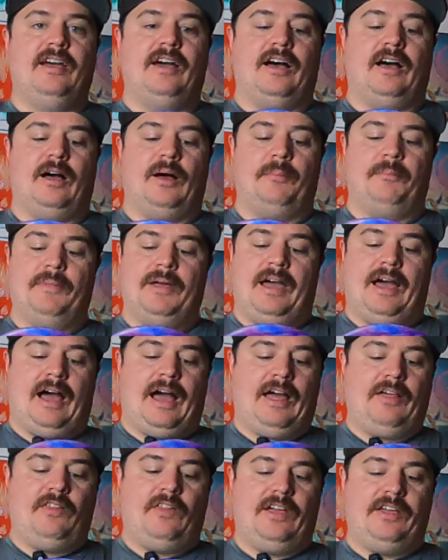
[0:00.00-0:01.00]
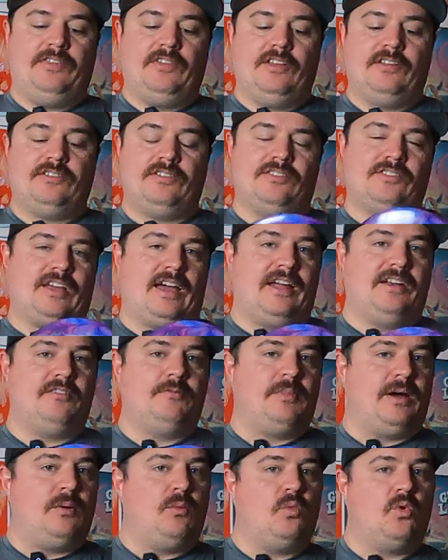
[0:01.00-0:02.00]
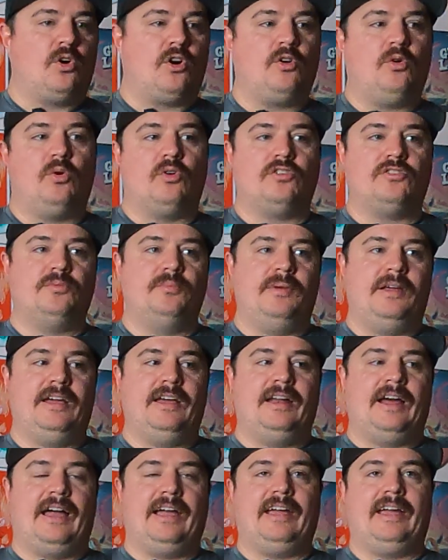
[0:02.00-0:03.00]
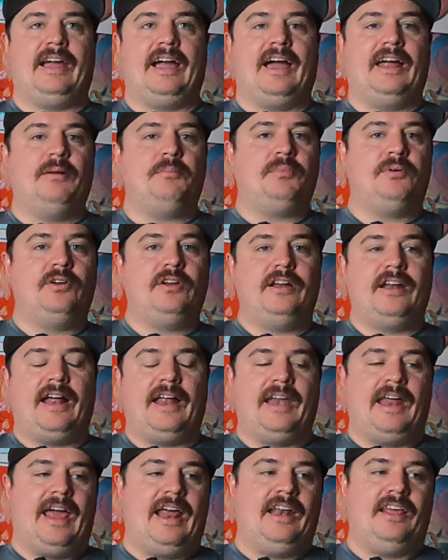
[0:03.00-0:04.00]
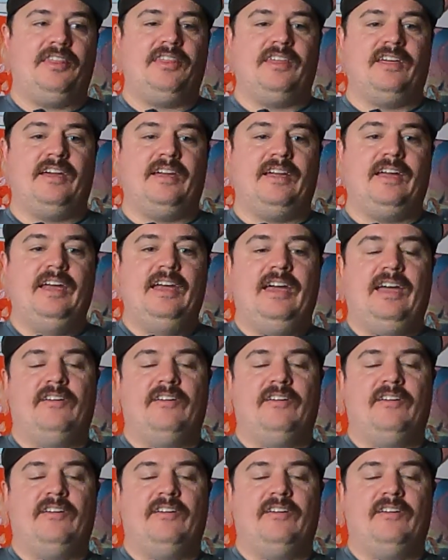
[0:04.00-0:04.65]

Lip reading: I like this as kind of my workhorse mid. I can kind of put it on anything.